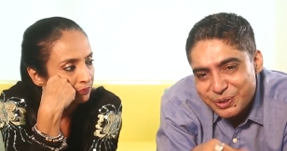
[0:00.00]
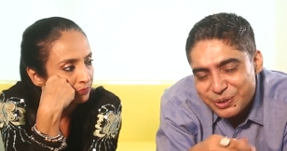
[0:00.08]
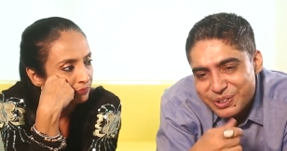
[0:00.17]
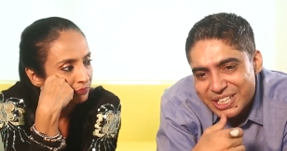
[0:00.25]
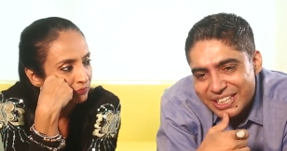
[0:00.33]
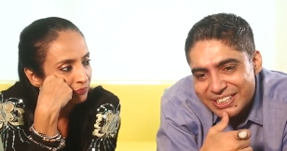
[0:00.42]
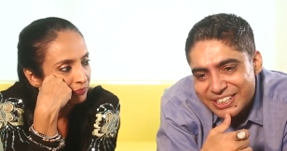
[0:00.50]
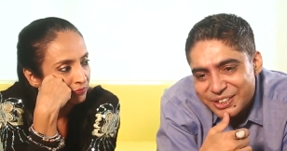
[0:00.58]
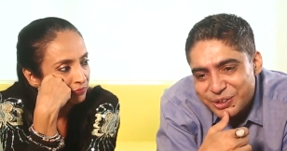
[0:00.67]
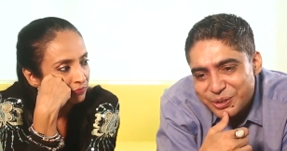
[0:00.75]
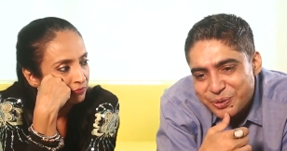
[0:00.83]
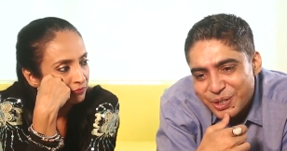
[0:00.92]
Speaker 1: with you, Jackie.
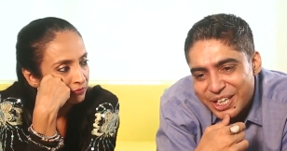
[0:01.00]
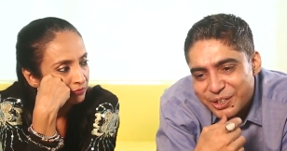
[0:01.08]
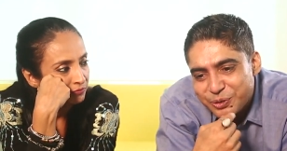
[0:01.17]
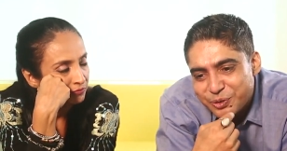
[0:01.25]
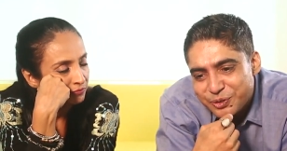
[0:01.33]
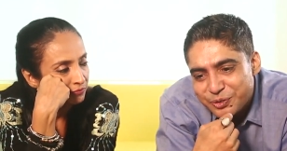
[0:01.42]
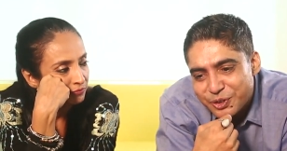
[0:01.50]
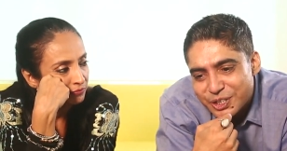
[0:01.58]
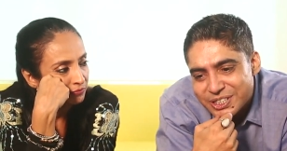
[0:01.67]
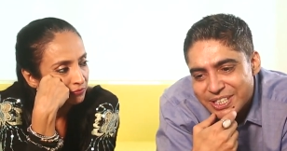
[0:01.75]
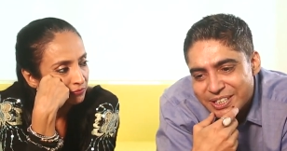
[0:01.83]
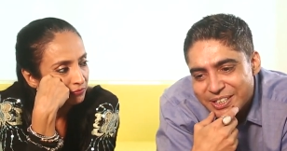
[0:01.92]
You know what I do? The
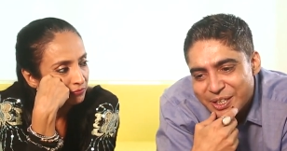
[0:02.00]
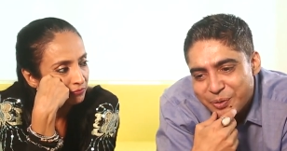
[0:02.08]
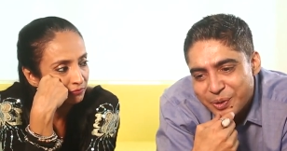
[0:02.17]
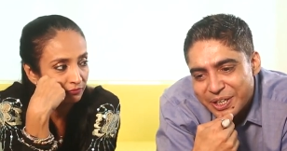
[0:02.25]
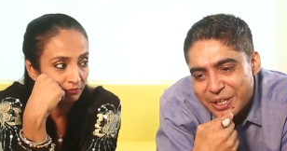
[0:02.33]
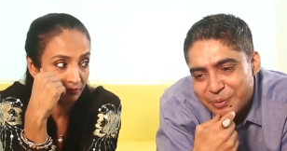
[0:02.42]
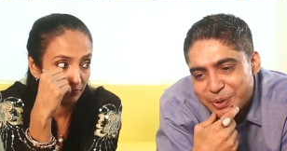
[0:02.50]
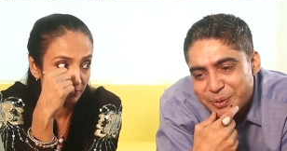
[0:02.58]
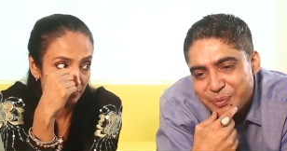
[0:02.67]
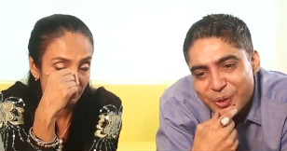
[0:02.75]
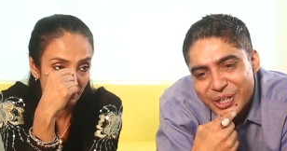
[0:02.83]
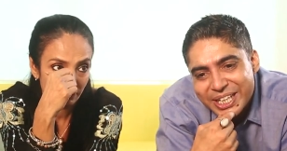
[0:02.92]
first thing that I wake up in
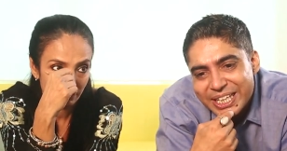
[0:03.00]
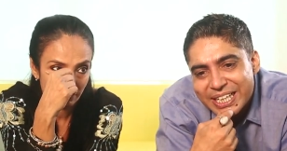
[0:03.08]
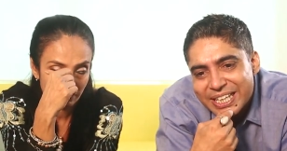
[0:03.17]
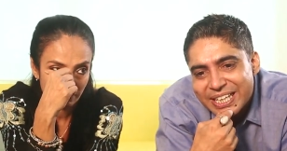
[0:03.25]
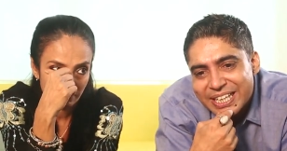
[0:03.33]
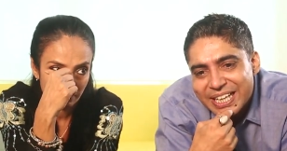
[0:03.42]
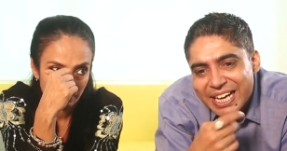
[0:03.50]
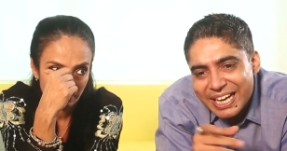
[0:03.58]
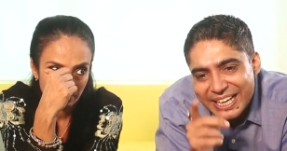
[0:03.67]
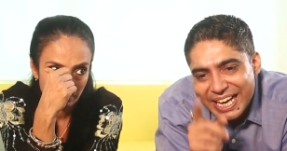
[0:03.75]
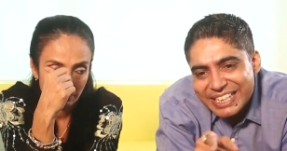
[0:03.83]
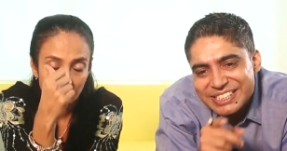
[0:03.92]
the morning,
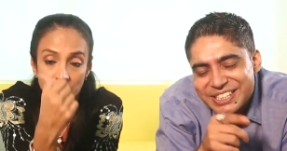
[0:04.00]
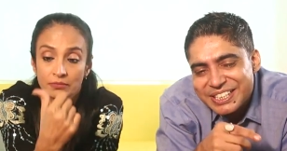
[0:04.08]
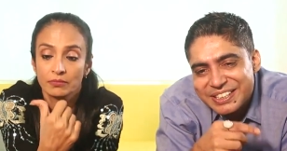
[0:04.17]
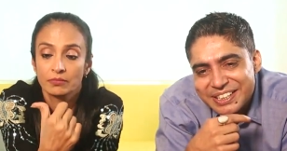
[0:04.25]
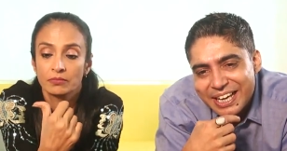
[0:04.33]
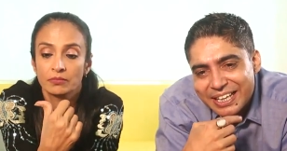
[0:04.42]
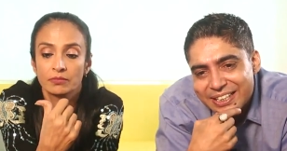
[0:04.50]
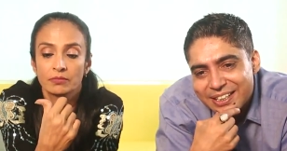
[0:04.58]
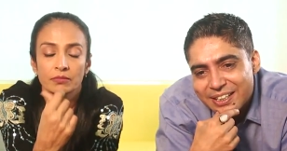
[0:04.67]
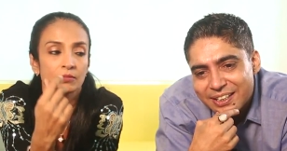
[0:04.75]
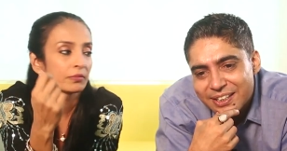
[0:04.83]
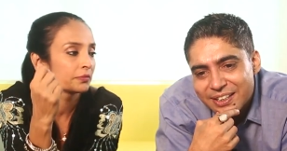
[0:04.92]
I actually thank
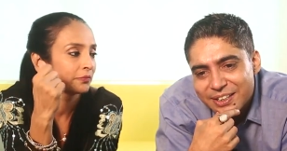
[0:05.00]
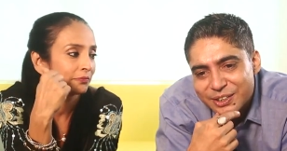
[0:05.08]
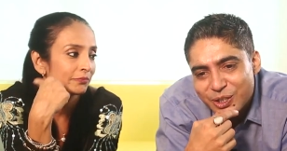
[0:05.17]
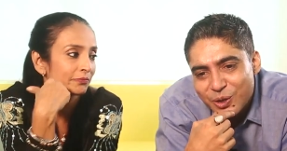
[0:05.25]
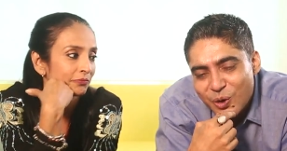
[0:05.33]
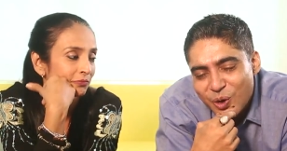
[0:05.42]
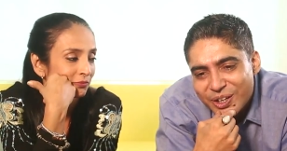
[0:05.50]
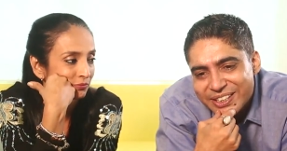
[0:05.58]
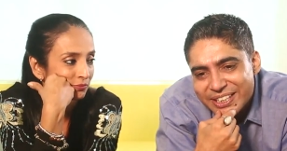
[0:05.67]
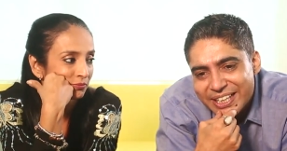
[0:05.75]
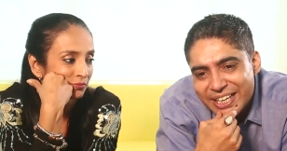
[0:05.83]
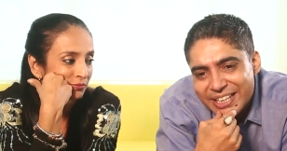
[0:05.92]
the Lord
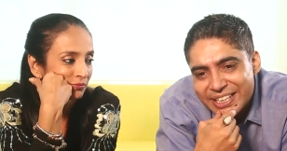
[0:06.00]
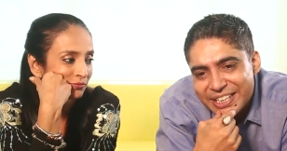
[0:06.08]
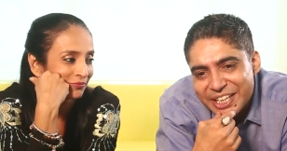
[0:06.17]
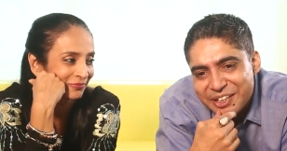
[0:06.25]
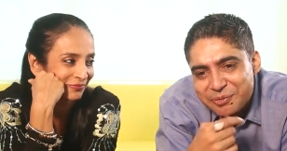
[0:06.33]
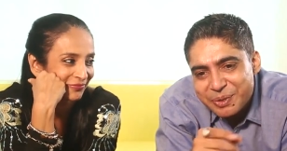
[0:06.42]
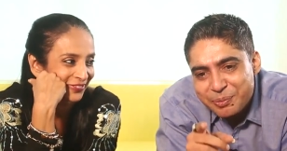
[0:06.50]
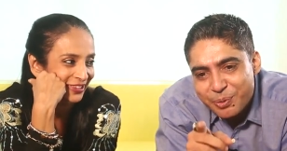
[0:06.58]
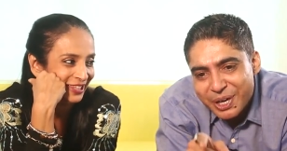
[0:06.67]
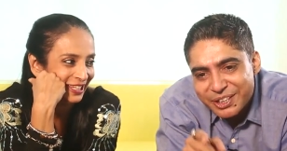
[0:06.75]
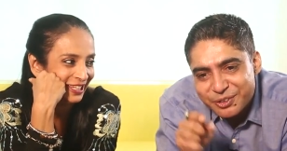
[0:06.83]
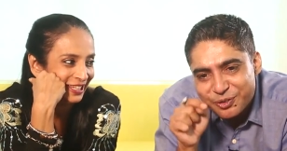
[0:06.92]
that He gave me
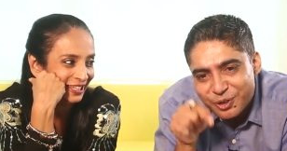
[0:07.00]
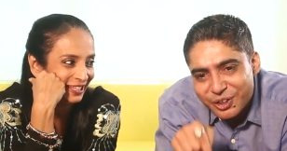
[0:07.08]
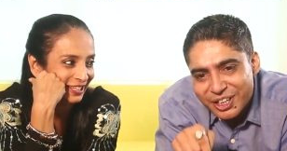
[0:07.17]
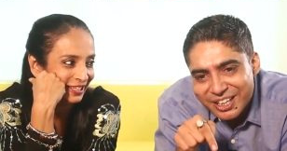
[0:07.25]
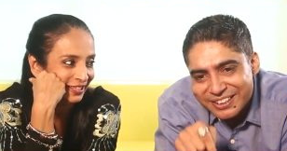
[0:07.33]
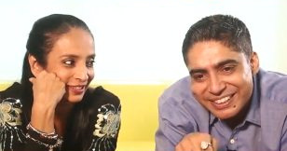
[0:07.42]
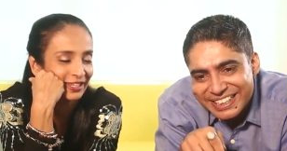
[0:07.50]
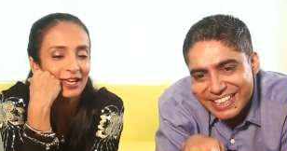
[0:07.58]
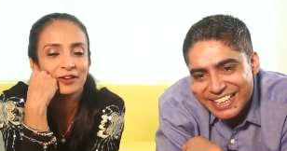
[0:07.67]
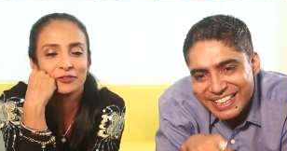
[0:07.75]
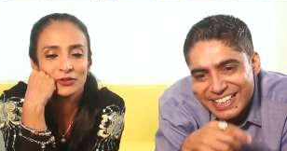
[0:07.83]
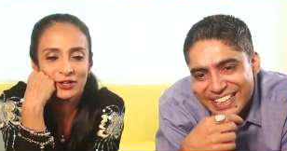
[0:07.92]
breath for another day.
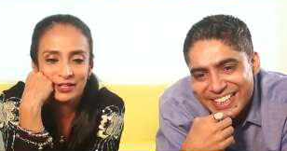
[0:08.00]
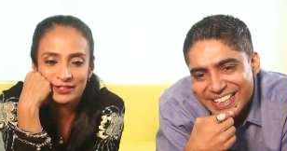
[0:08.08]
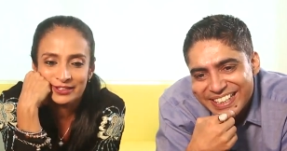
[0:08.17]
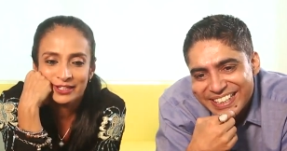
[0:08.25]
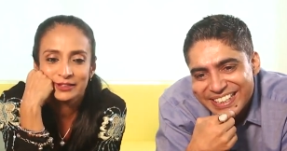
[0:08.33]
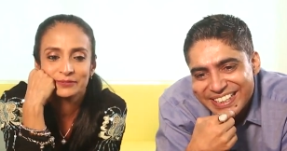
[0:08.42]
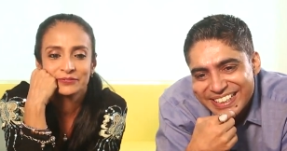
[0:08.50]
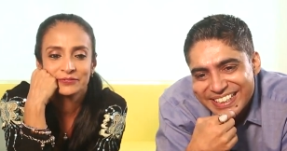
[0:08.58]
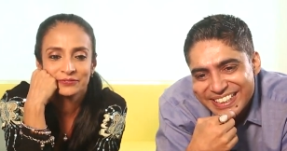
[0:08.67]
Yeah, for another day.